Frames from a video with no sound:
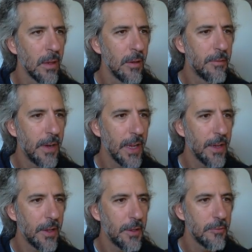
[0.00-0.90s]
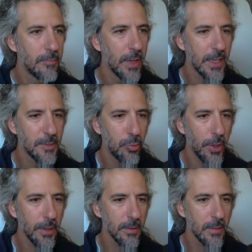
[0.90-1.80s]
File
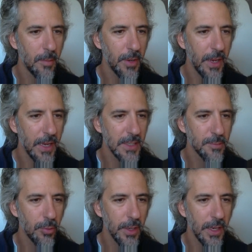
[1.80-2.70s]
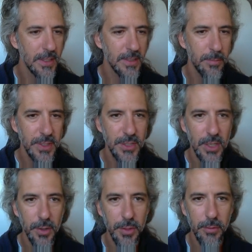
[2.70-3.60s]
export. I'm going to export it as a
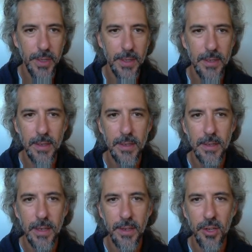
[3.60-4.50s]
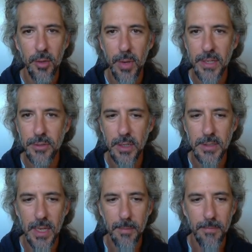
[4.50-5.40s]
BGO3 into my truck
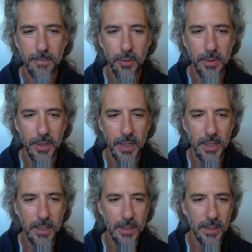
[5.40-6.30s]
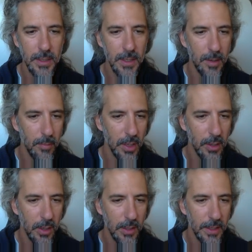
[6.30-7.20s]
stop folder. I'm going to
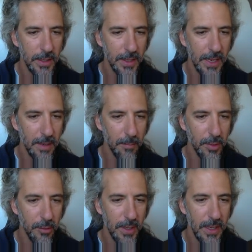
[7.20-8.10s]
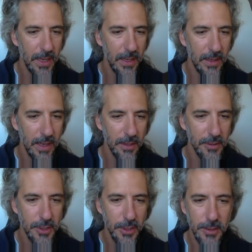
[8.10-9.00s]
call it
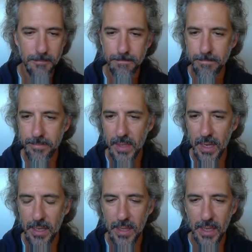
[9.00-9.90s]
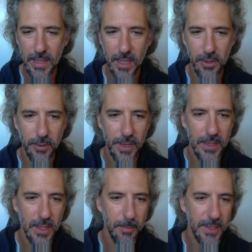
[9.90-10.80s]
KM3LTurn, and then that'll
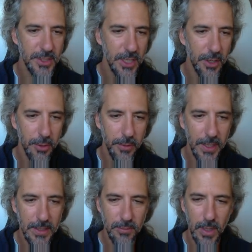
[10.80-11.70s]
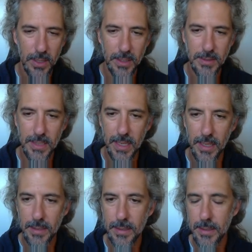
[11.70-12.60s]
create the BGO3 as well as the
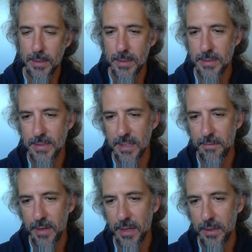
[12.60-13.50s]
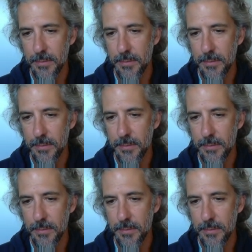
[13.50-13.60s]
scene file.